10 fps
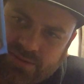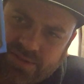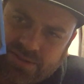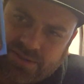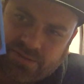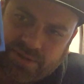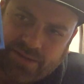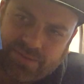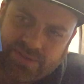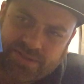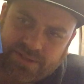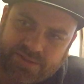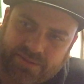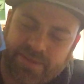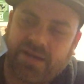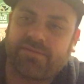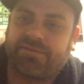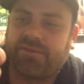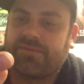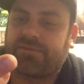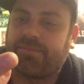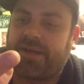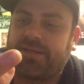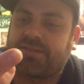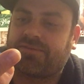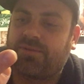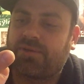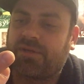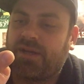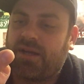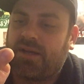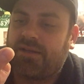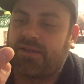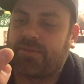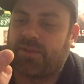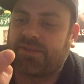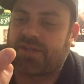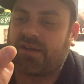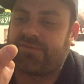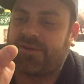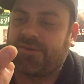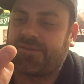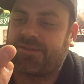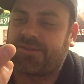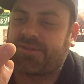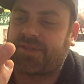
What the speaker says: choices right when this enters the battlefield. For -4, Nicol Bolas Godpharaoh deals